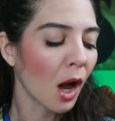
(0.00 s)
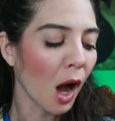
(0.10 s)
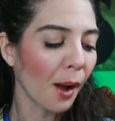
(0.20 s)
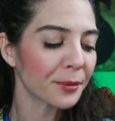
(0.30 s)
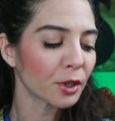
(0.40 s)

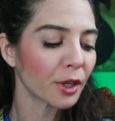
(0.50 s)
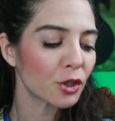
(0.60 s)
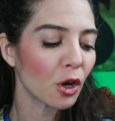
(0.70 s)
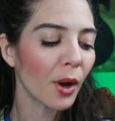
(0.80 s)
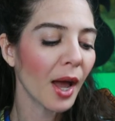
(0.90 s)
Um, so
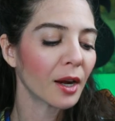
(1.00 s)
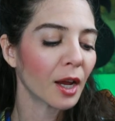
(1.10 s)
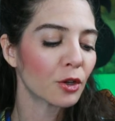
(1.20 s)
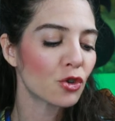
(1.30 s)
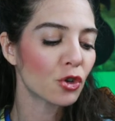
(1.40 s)
let's go ahead
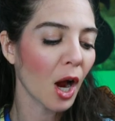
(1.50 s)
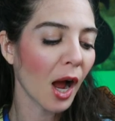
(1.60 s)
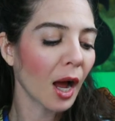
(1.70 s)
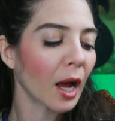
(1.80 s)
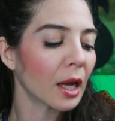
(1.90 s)
and
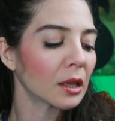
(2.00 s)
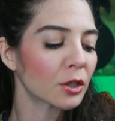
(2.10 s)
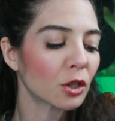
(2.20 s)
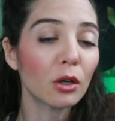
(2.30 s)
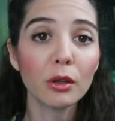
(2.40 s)
try,
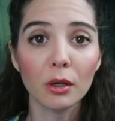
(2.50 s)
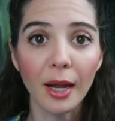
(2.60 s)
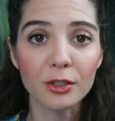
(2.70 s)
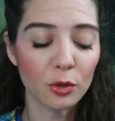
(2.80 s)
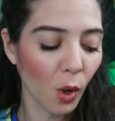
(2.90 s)
let's go to their
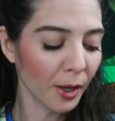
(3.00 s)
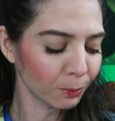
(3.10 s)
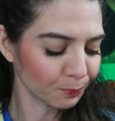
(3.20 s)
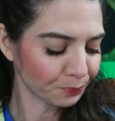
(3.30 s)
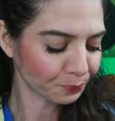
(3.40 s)
next
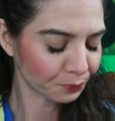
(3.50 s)
one.